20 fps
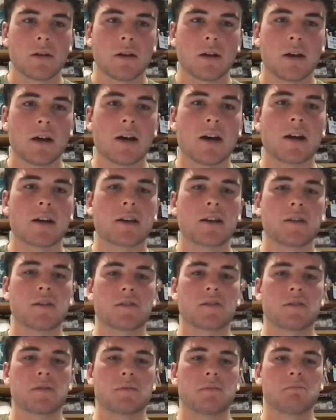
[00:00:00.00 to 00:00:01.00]
I
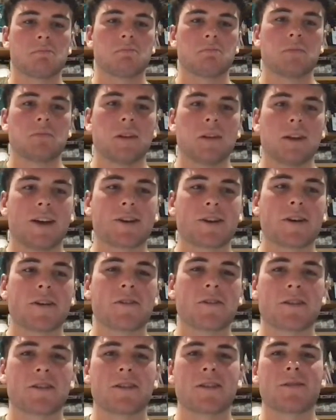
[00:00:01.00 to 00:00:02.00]
guess I got
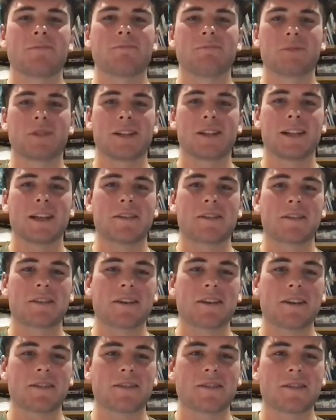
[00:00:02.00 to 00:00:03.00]
the classic
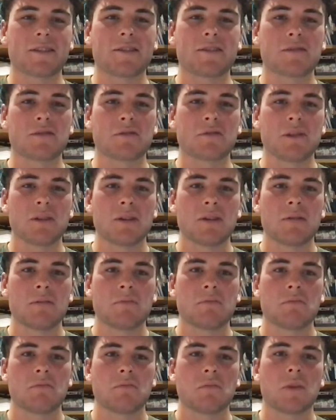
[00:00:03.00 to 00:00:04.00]
answers.
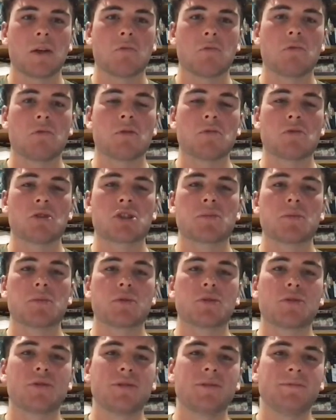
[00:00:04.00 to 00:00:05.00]
Rich
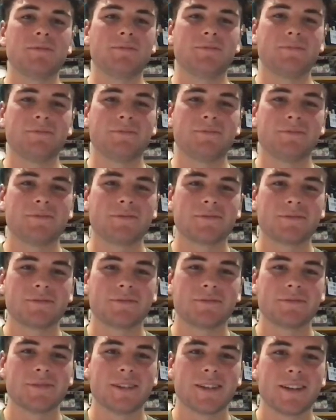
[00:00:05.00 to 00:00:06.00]
McCaw,
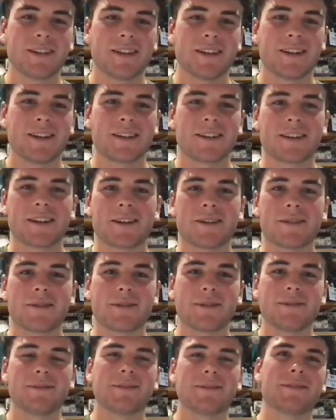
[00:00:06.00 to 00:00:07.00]

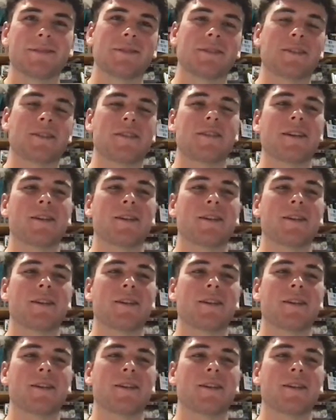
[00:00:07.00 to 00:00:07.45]
because